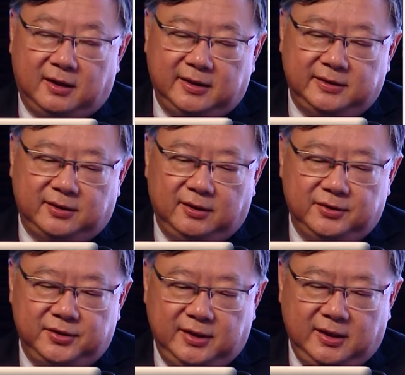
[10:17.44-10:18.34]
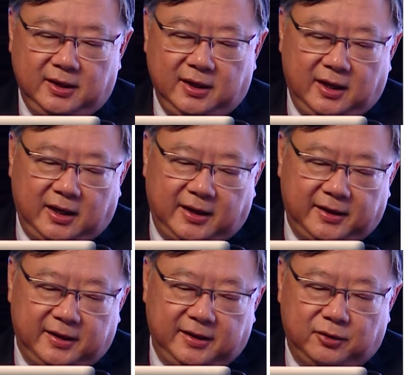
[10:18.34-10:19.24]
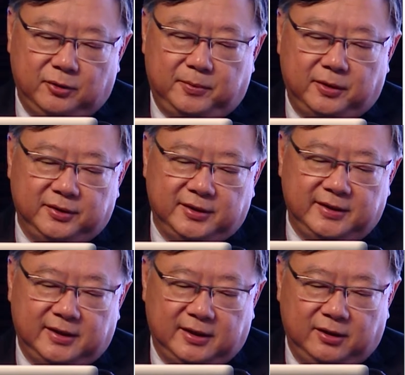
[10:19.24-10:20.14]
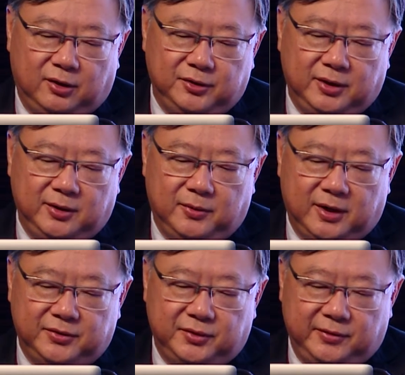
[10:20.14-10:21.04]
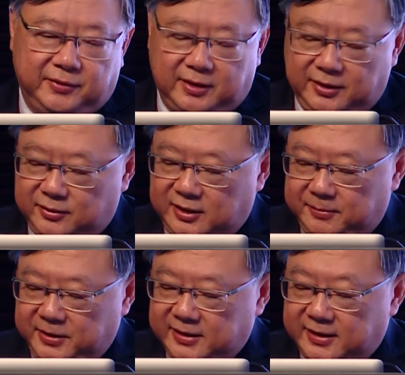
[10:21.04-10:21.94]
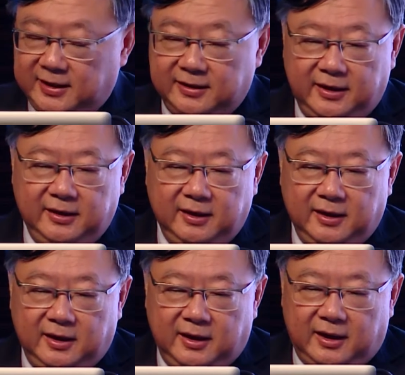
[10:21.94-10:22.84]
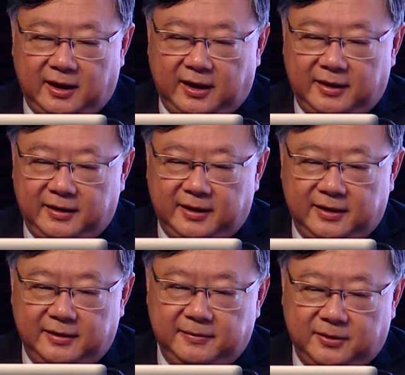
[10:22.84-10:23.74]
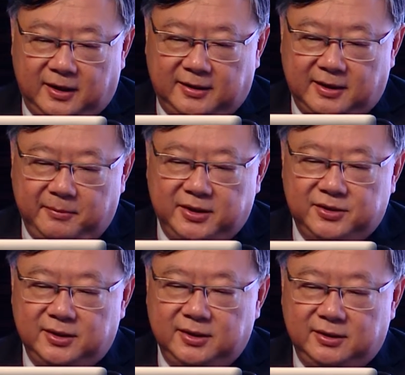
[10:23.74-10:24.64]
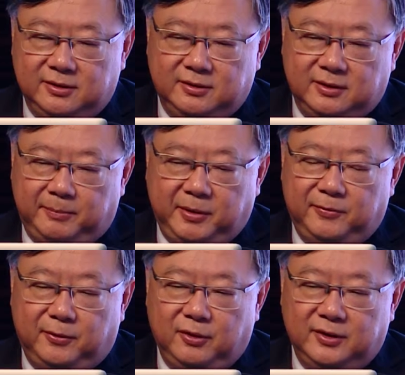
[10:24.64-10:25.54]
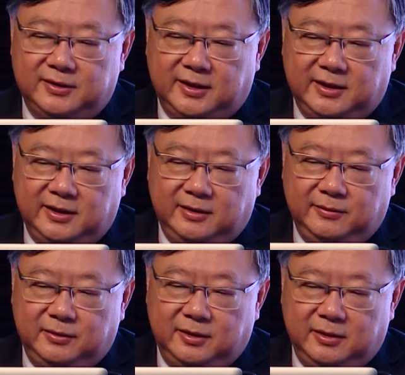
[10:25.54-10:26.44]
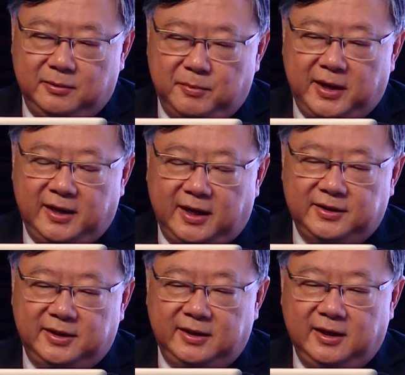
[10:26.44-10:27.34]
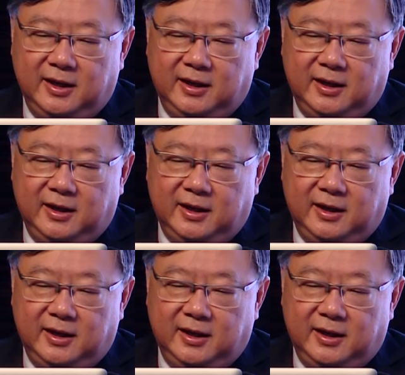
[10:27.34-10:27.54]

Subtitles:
histology, and then the good prognosis are the nodular ones with nuclear beta-catenin. And then, as I mentioned, the pitfall is that you may actually